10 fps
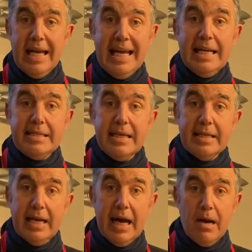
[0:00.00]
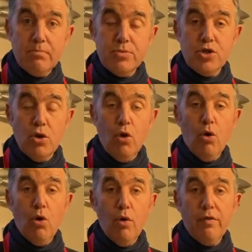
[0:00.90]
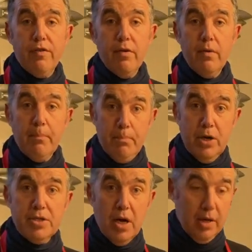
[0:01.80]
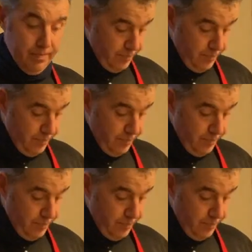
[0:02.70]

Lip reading: 80 grams of butter.